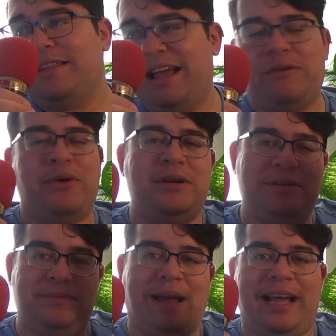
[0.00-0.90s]
That
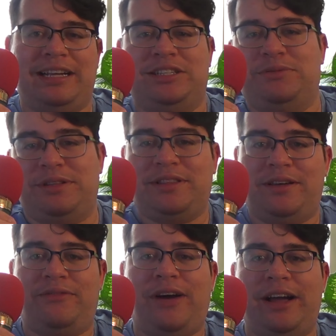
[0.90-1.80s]
one package with
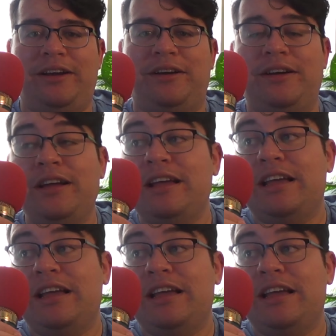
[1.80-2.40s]
the fire.